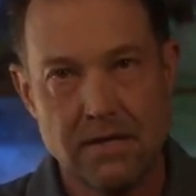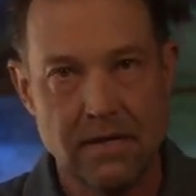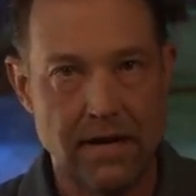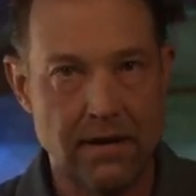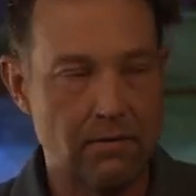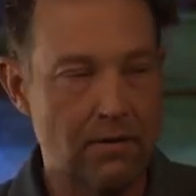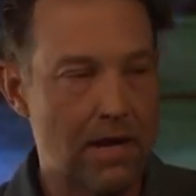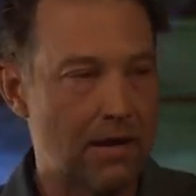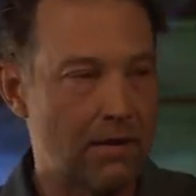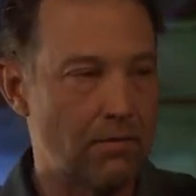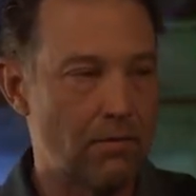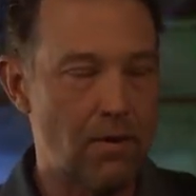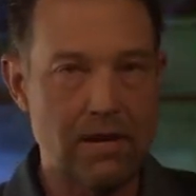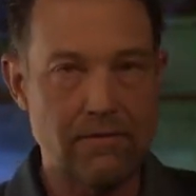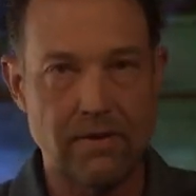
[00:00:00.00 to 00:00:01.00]
I don't like
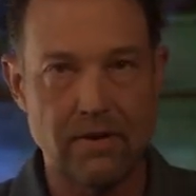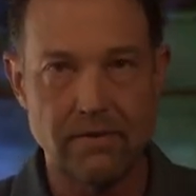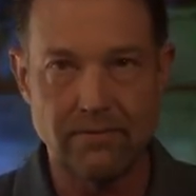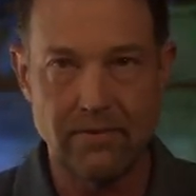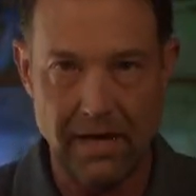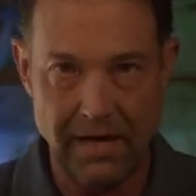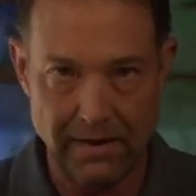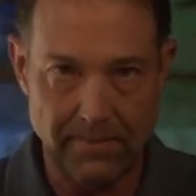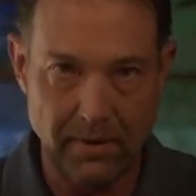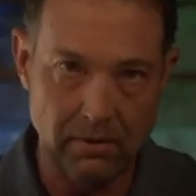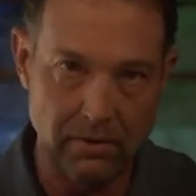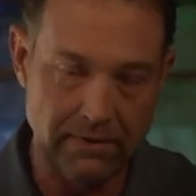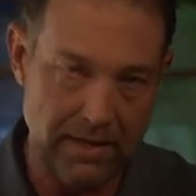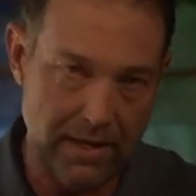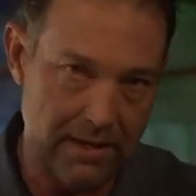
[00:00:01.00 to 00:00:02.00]
waving a
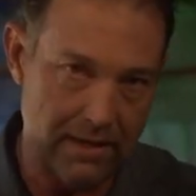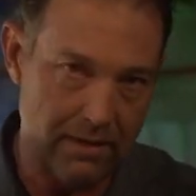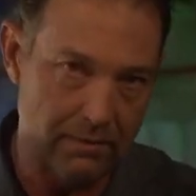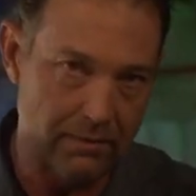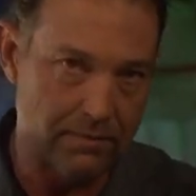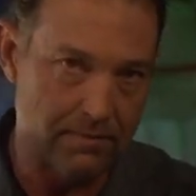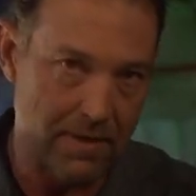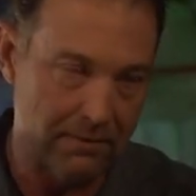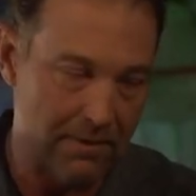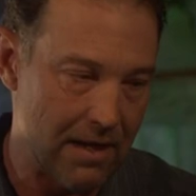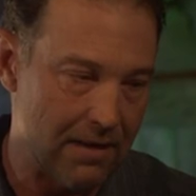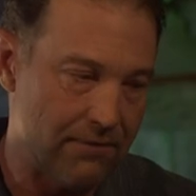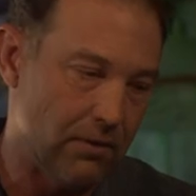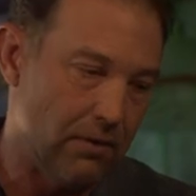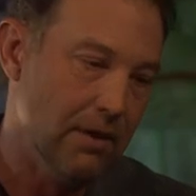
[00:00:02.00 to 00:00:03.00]
flagpole in the air with my
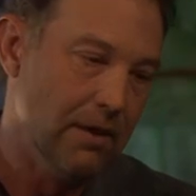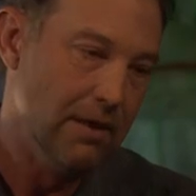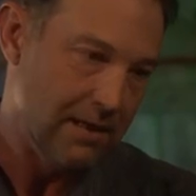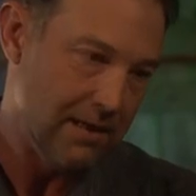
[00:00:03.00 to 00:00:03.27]
rifle,